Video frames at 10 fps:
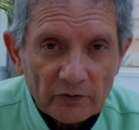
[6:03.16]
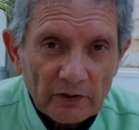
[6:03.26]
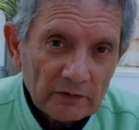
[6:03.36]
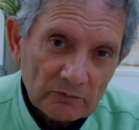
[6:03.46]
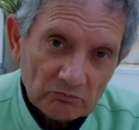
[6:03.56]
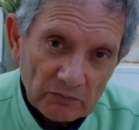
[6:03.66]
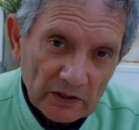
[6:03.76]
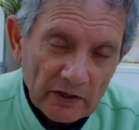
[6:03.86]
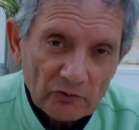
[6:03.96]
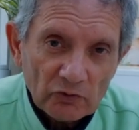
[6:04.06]
that in
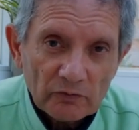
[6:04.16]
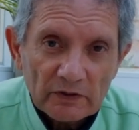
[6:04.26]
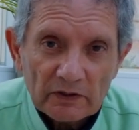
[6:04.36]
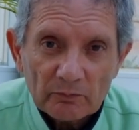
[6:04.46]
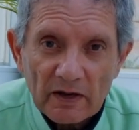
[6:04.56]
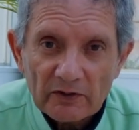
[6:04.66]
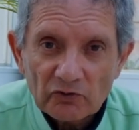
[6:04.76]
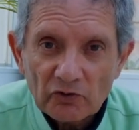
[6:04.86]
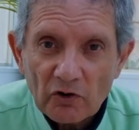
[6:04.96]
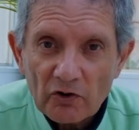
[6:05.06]
case you've hit a bad
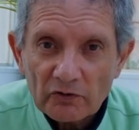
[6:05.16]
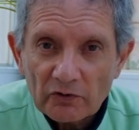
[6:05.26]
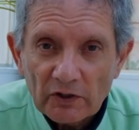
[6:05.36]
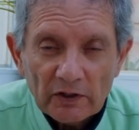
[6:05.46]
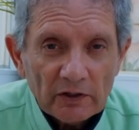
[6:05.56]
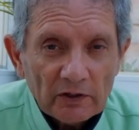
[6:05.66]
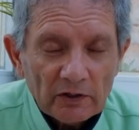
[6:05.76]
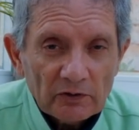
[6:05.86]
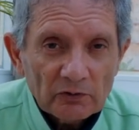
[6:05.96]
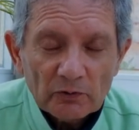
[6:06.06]
shot,
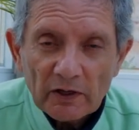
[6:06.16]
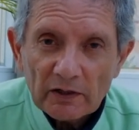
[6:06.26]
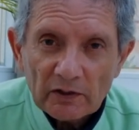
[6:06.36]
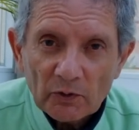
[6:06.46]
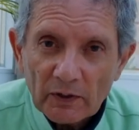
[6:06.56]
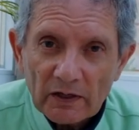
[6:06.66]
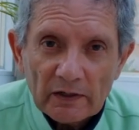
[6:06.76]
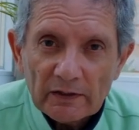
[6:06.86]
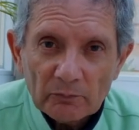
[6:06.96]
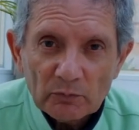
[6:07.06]
you can
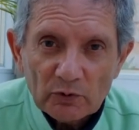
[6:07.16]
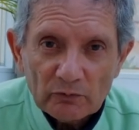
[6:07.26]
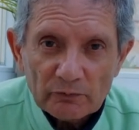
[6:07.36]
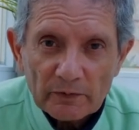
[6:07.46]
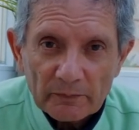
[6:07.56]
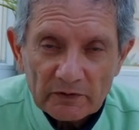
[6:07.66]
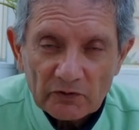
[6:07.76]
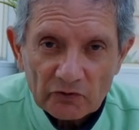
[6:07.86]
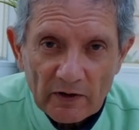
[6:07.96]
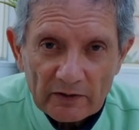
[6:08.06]
quickly move from the
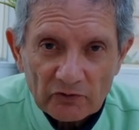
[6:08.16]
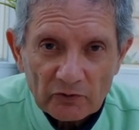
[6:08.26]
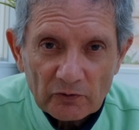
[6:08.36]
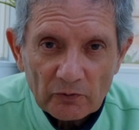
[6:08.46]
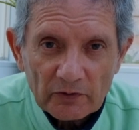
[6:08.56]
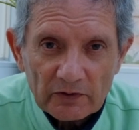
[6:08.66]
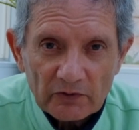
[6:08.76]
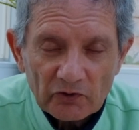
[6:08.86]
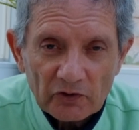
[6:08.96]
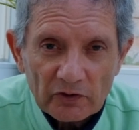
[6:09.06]
distraction or the
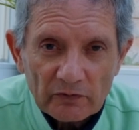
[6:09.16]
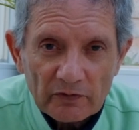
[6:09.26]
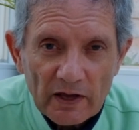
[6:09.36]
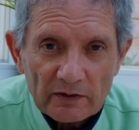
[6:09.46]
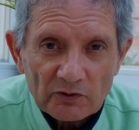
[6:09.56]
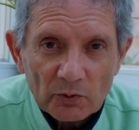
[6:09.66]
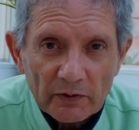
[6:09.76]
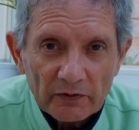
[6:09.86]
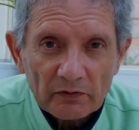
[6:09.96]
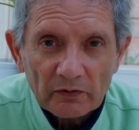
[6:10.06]
concern of that to
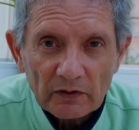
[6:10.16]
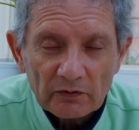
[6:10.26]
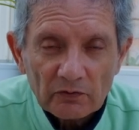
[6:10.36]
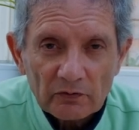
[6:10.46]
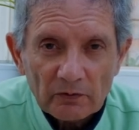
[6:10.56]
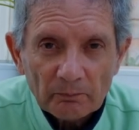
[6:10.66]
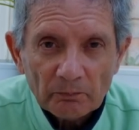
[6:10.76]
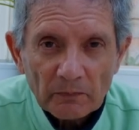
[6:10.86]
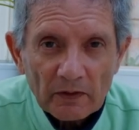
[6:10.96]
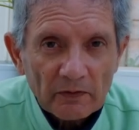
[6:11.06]
other things.
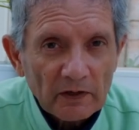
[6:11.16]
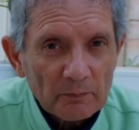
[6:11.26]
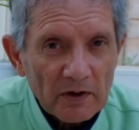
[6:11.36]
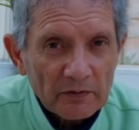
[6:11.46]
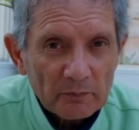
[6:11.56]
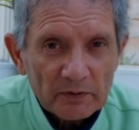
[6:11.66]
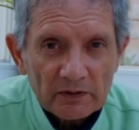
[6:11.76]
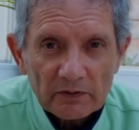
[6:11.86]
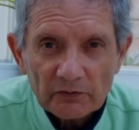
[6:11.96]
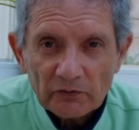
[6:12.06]
Think about the
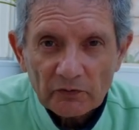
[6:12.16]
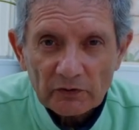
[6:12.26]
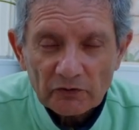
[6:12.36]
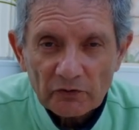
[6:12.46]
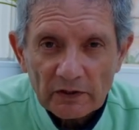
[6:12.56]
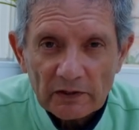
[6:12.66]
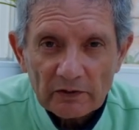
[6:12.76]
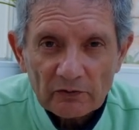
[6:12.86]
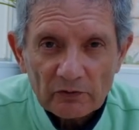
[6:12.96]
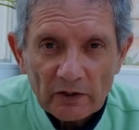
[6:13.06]
birds, the
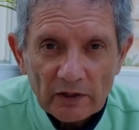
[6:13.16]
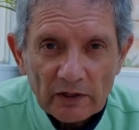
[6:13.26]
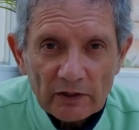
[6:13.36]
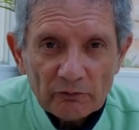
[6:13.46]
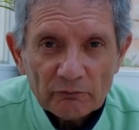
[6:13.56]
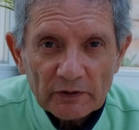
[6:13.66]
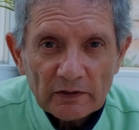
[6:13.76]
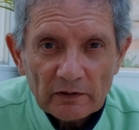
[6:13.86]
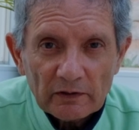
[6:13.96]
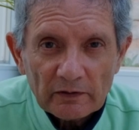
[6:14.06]
trees,
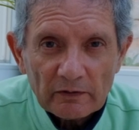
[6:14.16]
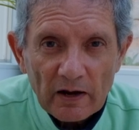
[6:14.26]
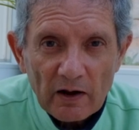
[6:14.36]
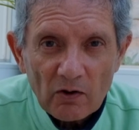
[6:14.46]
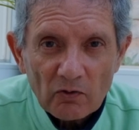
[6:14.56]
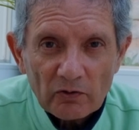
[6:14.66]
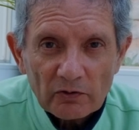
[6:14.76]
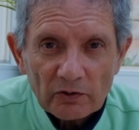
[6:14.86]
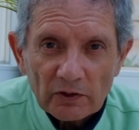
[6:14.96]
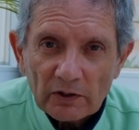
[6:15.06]
feel the ground,
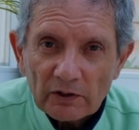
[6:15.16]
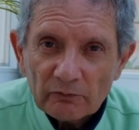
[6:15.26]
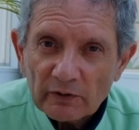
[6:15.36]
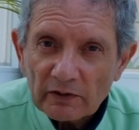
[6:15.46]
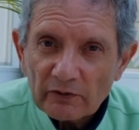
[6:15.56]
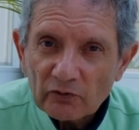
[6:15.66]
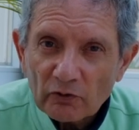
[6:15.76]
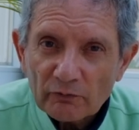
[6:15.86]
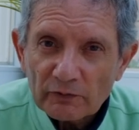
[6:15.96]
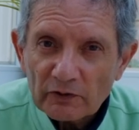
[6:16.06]
feel the
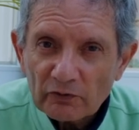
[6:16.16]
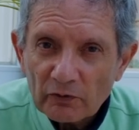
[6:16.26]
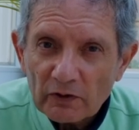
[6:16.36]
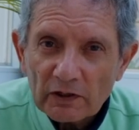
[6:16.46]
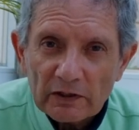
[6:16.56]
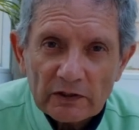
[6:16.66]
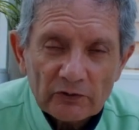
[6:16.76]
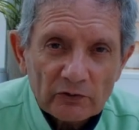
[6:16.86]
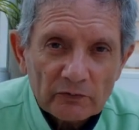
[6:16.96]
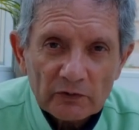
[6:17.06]
softness or
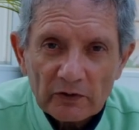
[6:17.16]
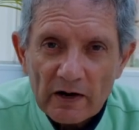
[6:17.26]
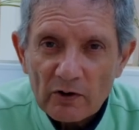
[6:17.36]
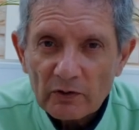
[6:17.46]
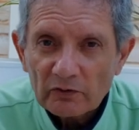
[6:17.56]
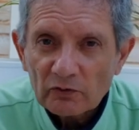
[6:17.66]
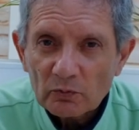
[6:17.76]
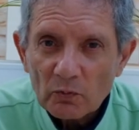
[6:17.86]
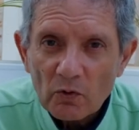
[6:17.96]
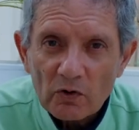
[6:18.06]
hardness of the ground as you
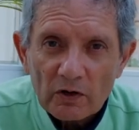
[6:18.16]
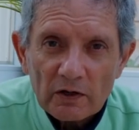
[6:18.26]
walk.